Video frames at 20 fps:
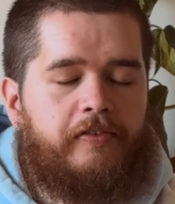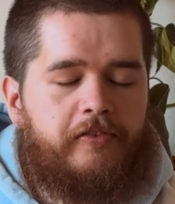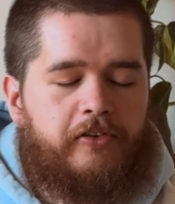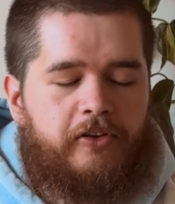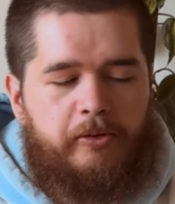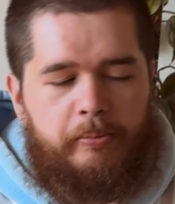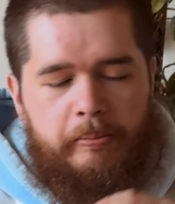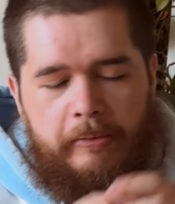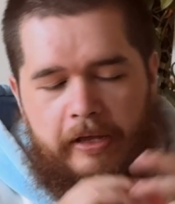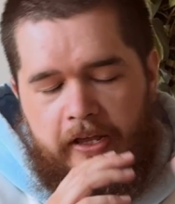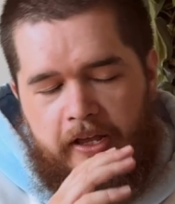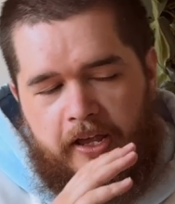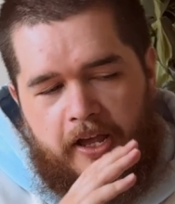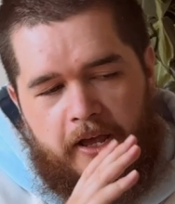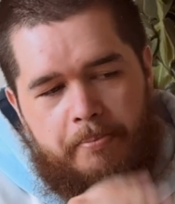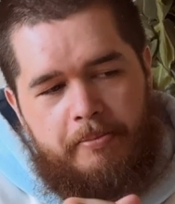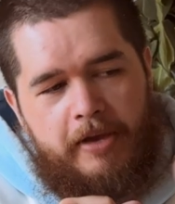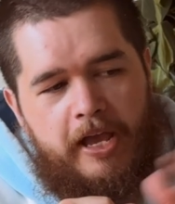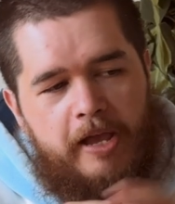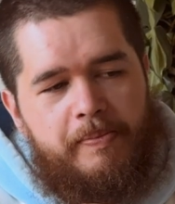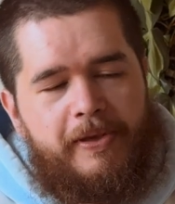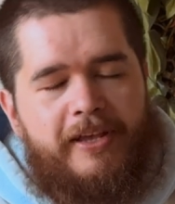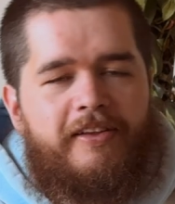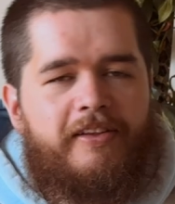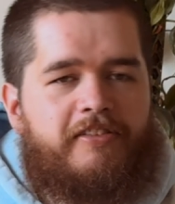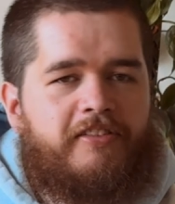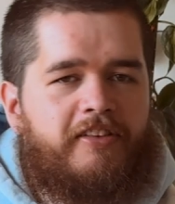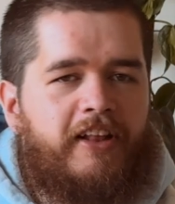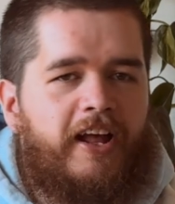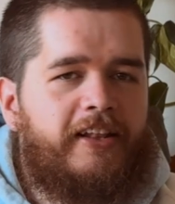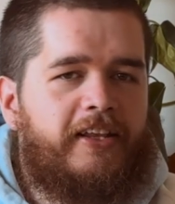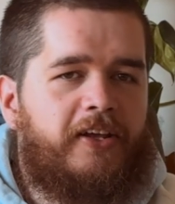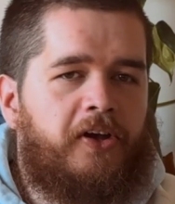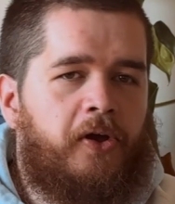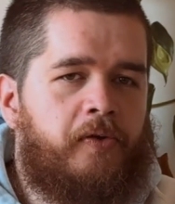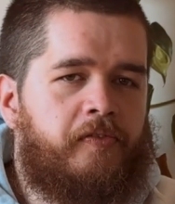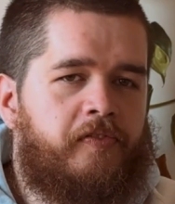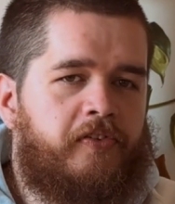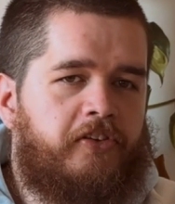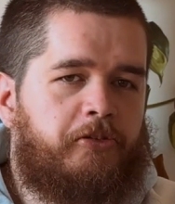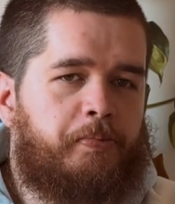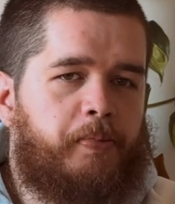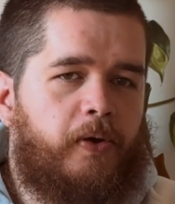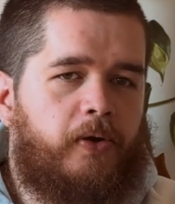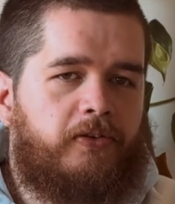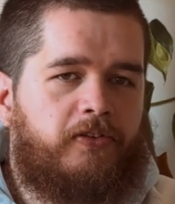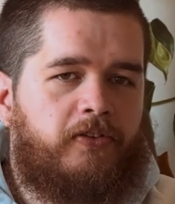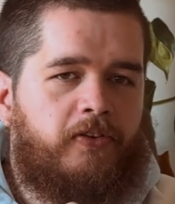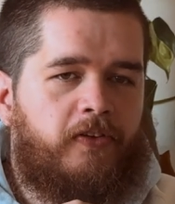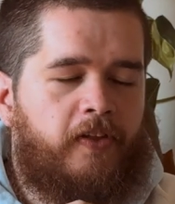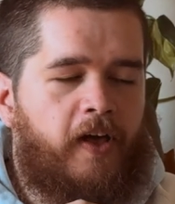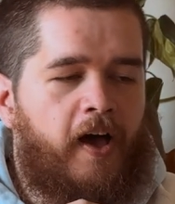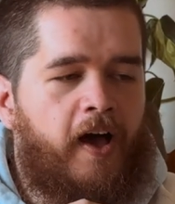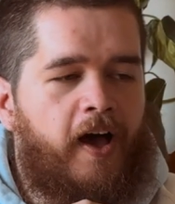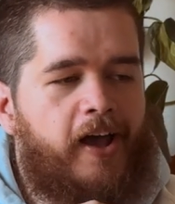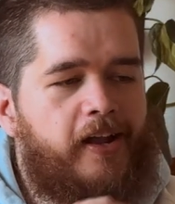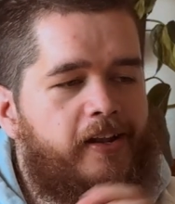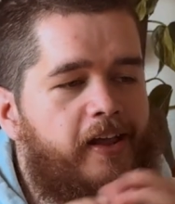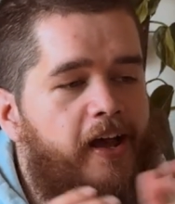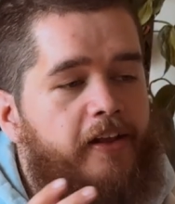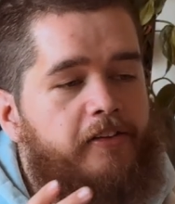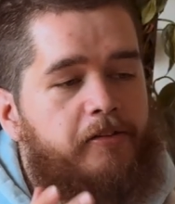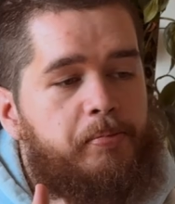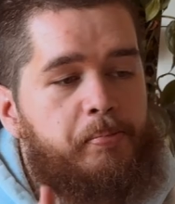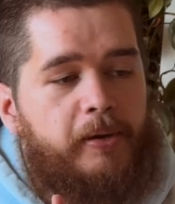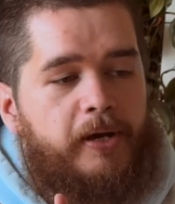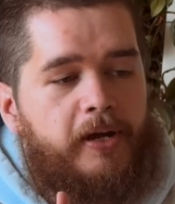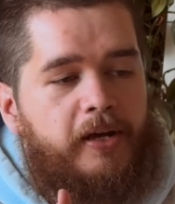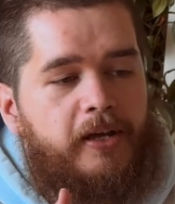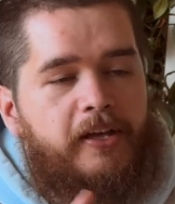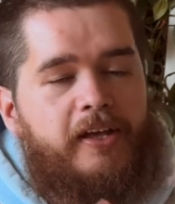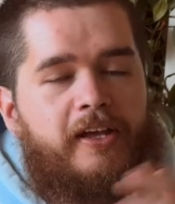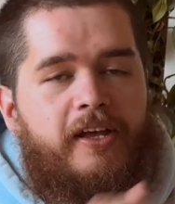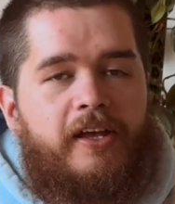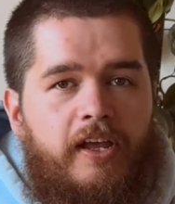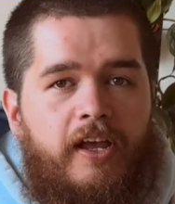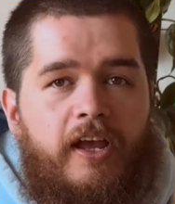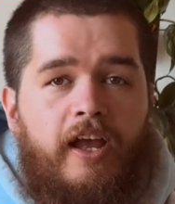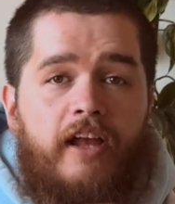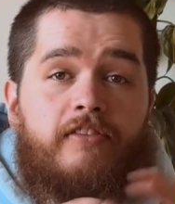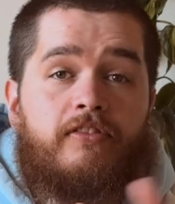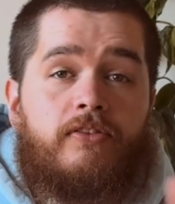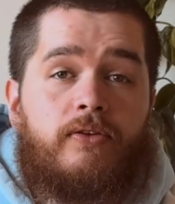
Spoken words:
film, maybe slightly overexposed on the highlights, but it's